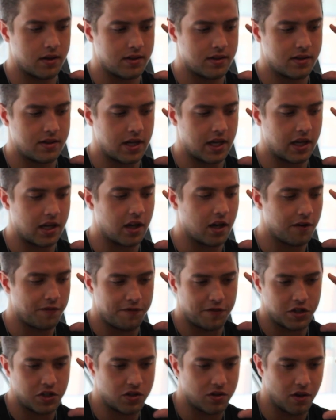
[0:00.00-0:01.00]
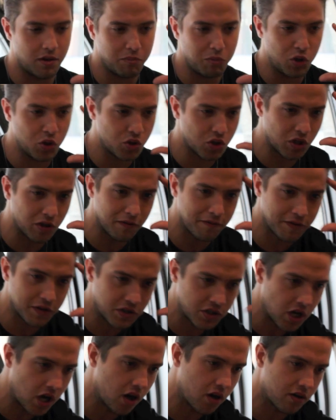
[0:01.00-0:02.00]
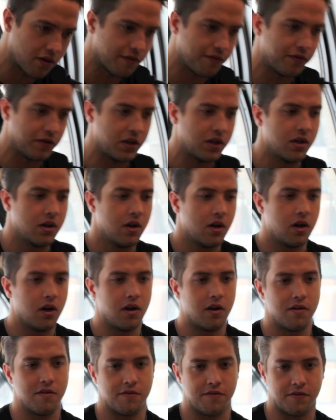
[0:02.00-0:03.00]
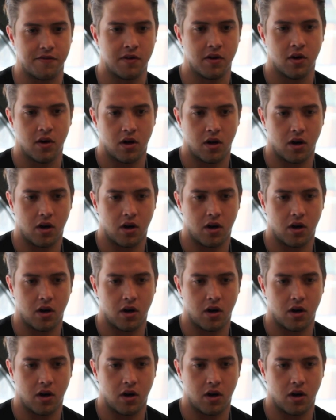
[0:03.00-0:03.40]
taking a musical photography of